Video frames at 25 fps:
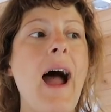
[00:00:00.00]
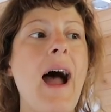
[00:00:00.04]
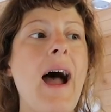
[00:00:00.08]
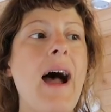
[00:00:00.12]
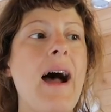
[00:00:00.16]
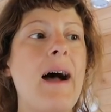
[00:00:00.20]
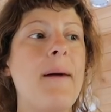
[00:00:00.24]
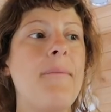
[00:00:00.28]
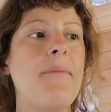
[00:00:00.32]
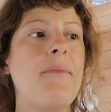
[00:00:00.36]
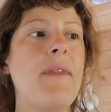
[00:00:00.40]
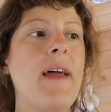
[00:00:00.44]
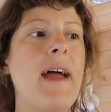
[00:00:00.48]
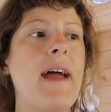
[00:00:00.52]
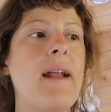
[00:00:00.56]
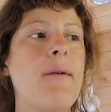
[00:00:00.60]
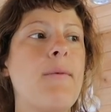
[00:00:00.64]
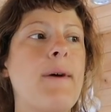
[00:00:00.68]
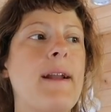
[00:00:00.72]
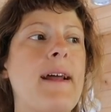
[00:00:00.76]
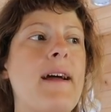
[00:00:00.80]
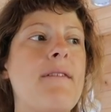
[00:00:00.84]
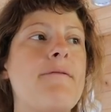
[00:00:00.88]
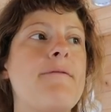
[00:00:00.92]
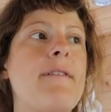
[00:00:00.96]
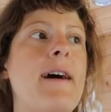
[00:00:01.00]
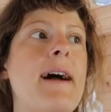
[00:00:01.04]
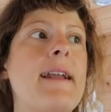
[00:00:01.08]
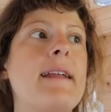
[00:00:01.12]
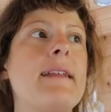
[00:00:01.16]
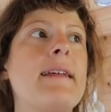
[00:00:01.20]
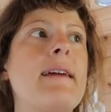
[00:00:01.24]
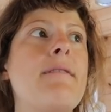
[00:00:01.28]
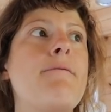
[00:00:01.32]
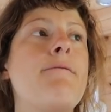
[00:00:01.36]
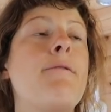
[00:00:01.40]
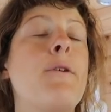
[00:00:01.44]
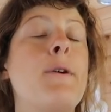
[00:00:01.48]
um, and when I
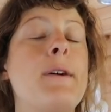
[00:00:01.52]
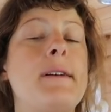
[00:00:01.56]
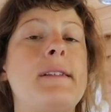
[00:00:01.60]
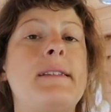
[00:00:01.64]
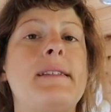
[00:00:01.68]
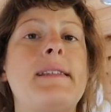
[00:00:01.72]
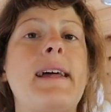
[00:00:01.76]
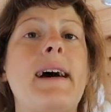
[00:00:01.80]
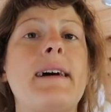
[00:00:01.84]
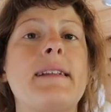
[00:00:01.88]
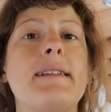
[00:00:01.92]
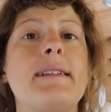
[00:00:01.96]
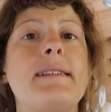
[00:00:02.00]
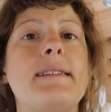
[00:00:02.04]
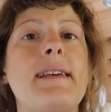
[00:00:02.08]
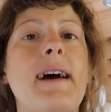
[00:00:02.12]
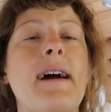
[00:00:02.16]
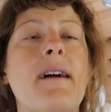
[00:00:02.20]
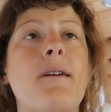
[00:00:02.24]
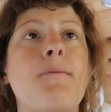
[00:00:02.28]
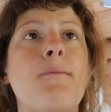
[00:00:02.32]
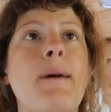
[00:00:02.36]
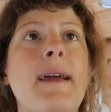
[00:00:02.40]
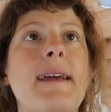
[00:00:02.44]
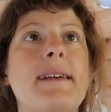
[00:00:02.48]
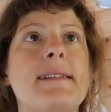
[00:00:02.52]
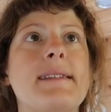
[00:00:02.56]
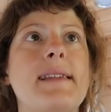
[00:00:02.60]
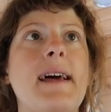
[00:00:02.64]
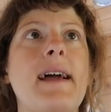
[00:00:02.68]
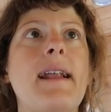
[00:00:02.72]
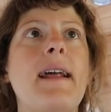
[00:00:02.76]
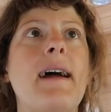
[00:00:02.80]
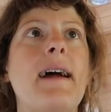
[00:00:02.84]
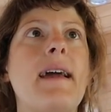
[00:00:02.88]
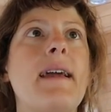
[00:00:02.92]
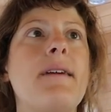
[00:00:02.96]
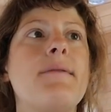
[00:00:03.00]
finally voiced that to Zach weeks
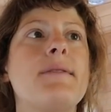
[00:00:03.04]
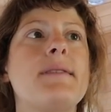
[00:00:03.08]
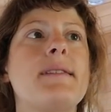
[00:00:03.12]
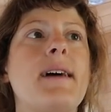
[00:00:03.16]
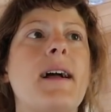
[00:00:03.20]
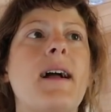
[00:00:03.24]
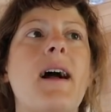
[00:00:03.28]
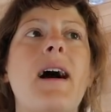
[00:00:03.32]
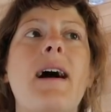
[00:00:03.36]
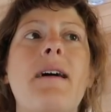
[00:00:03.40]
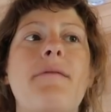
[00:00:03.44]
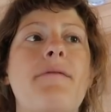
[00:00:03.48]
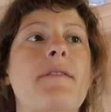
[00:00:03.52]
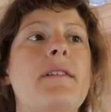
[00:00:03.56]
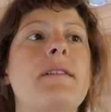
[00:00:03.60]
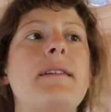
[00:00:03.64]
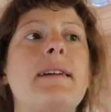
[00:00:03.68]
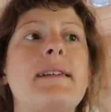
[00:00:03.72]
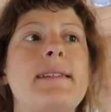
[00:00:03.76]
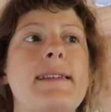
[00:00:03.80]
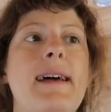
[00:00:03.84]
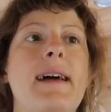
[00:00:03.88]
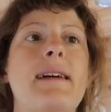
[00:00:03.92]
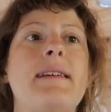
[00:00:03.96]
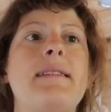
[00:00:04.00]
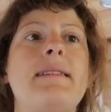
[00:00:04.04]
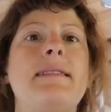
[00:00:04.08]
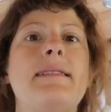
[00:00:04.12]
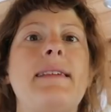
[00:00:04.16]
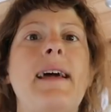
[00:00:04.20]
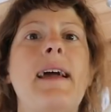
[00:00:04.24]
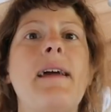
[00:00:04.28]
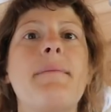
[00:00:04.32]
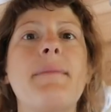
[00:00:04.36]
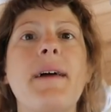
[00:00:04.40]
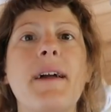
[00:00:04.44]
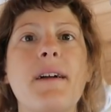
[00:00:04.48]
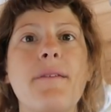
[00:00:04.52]
later, he was like, I feel exactly the
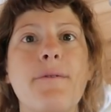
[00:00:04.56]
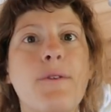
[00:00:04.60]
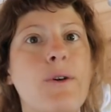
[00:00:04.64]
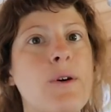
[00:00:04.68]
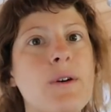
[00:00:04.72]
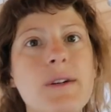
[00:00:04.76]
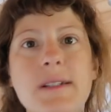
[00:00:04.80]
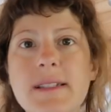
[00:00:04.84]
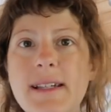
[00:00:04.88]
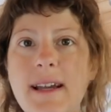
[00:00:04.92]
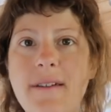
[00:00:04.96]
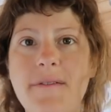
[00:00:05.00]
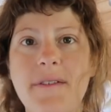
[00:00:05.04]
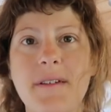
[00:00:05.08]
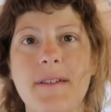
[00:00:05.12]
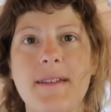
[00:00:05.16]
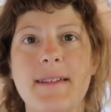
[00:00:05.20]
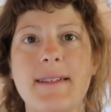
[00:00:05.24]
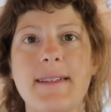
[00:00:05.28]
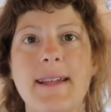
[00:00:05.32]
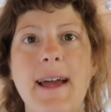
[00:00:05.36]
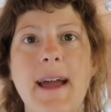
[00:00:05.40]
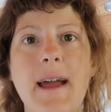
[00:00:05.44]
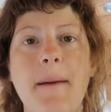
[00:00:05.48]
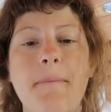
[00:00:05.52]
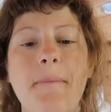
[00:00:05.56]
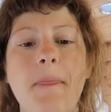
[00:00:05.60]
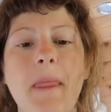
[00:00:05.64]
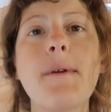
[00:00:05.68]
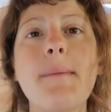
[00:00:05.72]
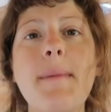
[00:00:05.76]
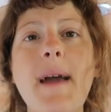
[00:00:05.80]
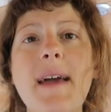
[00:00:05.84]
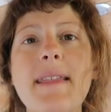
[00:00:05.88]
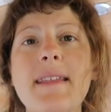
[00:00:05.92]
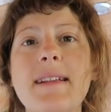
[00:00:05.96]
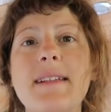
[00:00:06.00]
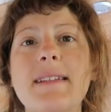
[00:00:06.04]
same. Like, of course I feel the same.
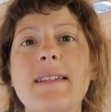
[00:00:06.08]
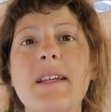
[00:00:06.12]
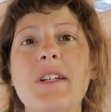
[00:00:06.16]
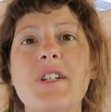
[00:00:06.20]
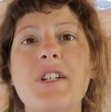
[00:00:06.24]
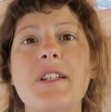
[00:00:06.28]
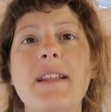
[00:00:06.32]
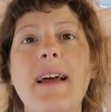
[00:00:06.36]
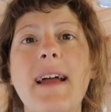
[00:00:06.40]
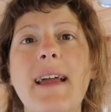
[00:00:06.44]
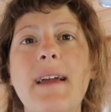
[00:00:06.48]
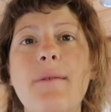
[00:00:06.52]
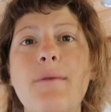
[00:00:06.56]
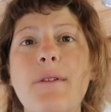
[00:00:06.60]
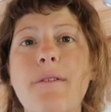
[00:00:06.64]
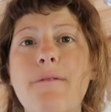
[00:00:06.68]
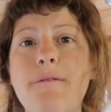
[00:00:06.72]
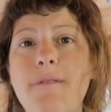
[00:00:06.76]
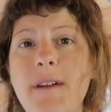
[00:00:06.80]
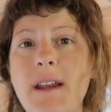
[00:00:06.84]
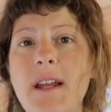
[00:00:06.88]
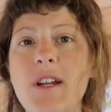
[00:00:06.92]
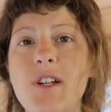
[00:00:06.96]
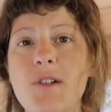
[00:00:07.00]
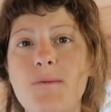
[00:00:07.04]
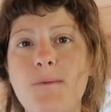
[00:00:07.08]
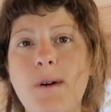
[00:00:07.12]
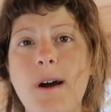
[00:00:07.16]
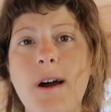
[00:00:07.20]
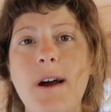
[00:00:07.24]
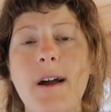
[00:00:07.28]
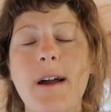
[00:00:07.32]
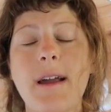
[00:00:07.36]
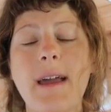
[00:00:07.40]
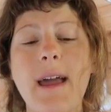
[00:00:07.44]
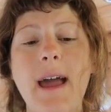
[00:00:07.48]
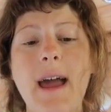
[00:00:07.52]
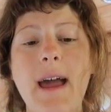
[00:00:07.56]
We made the decision that he would finish
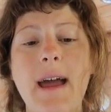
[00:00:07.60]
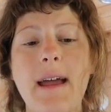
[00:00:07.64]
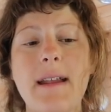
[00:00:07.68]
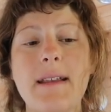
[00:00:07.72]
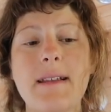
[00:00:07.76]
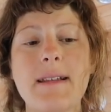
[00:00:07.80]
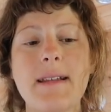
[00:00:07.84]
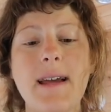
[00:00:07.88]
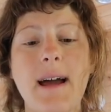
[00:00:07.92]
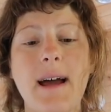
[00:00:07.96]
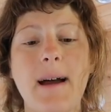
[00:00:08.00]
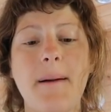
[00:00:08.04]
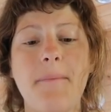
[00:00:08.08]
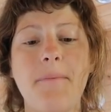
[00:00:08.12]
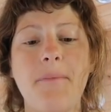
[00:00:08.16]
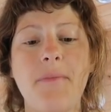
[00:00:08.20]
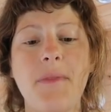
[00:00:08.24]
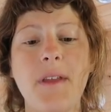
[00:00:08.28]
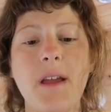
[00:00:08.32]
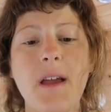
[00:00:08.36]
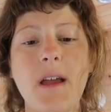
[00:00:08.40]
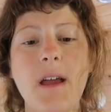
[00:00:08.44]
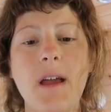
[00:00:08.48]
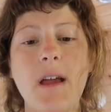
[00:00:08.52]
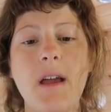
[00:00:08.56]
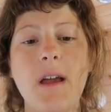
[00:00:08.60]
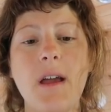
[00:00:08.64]
work and um,